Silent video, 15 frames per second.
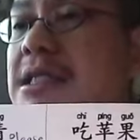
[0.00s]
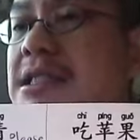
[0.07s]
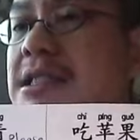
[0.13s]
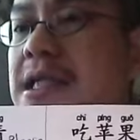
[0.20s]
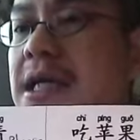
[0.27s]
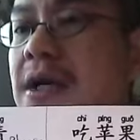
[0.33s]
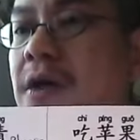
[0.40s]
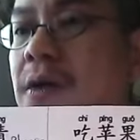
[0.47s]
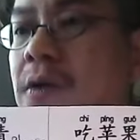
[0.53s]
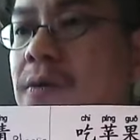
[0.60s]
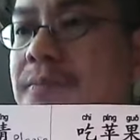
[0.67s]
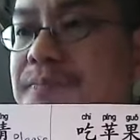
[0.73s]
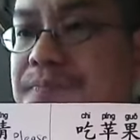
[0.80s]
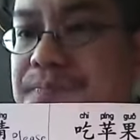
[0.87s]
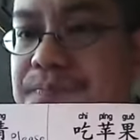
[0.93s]

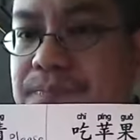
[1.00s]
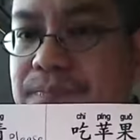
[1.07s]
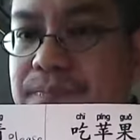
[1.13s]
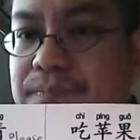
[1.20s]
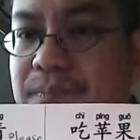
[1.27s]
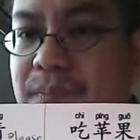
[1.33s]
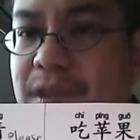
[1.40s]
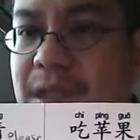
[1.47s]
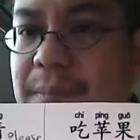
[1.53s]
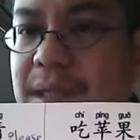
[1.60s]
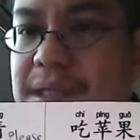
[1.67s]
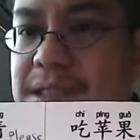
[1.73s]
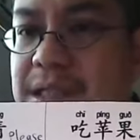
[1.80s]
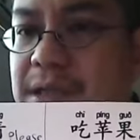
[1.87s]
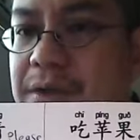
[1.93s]
So let
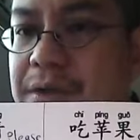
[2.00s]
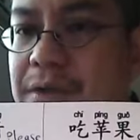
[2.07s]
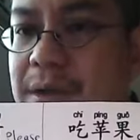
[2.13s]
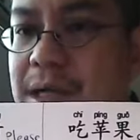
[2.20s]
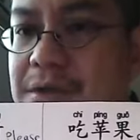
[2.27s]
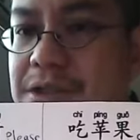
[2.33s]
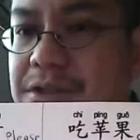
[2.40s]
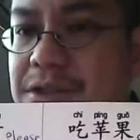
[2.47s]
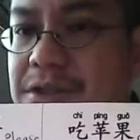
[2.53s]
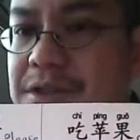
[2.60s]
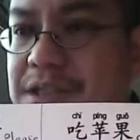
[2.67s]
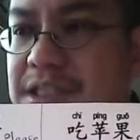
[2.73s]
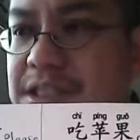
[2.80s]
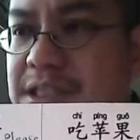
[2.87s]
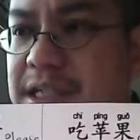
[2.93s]
me tell you how to
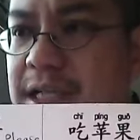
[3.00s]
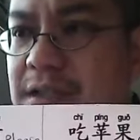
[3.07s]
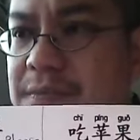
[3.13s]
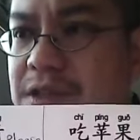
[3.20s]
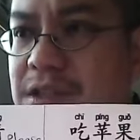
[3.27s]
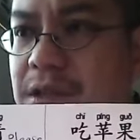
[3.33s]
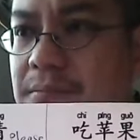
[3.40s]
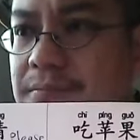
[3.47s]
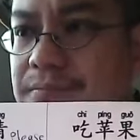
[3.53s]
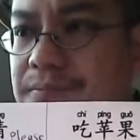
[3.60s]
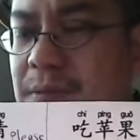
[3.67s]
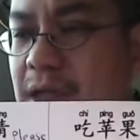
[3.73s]
use this kind of tone.